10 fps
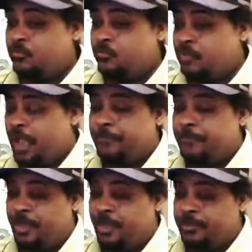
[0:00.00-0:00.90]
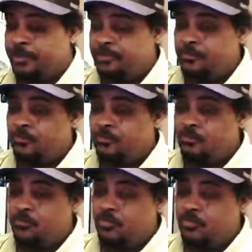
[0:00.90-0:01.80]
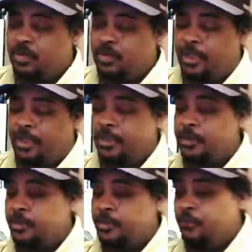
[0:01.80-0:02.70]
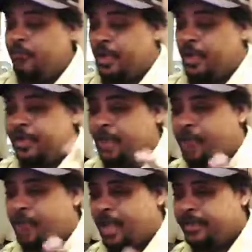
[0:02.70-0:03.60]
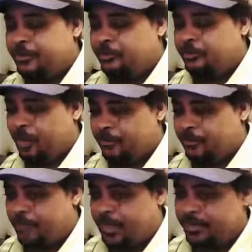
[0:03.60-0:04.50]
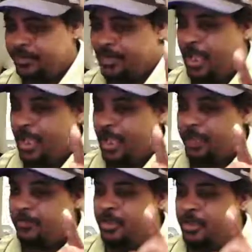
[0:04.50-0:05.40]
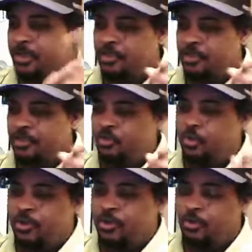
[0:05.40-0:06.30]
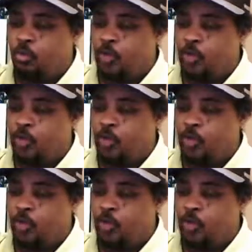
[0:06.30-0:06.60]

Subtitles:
time check. Okay, you finding out by you trying to find a time. You want to know where